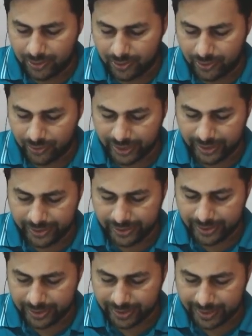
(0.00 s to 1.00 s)
okay,
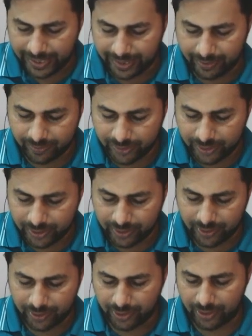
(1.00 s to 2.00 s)
times
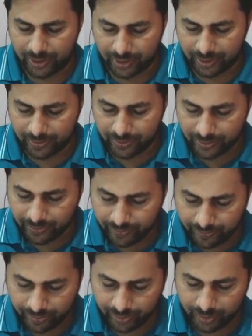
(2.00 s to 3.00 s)
of
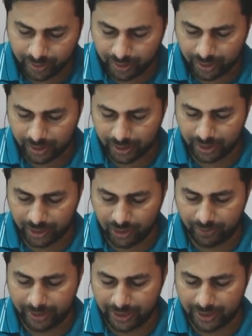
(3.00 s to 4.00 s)
in
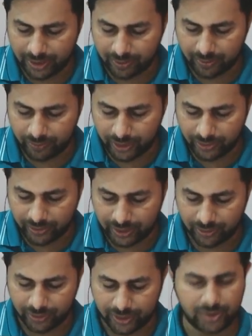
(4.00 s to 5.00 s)
denominator, what you can
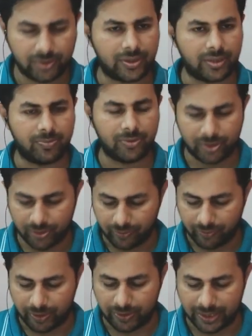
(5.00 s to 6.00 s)
do is you can put
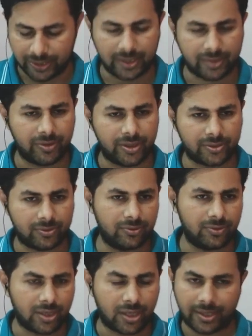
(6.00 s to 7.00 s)
wavelength equals to
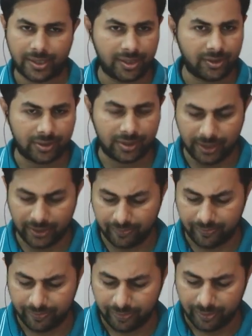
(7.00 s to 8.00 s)
100 only.
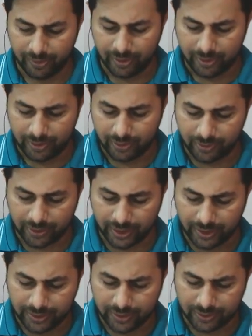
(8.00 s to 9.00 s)
Okay,
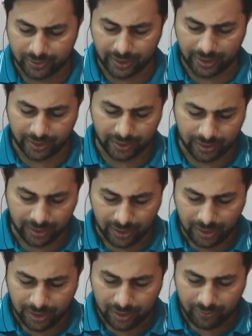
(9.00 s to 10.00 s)
so then
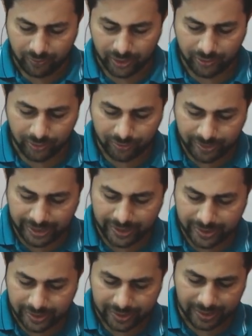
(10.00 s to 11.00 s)
what will be
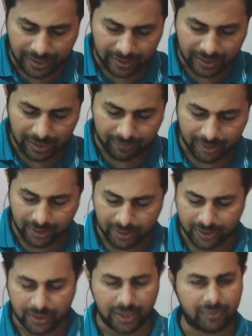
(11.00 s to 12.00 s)
delta lambda?
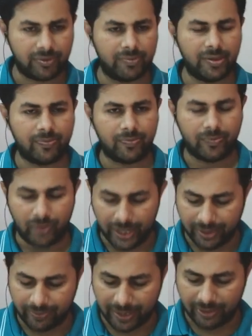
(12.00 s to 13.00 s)
It will be
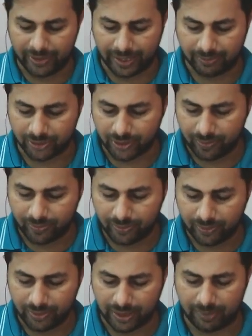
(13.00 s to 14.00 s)
0.5 times of
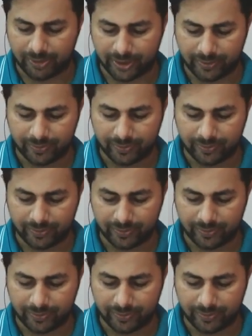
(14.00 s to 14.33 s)
lambda,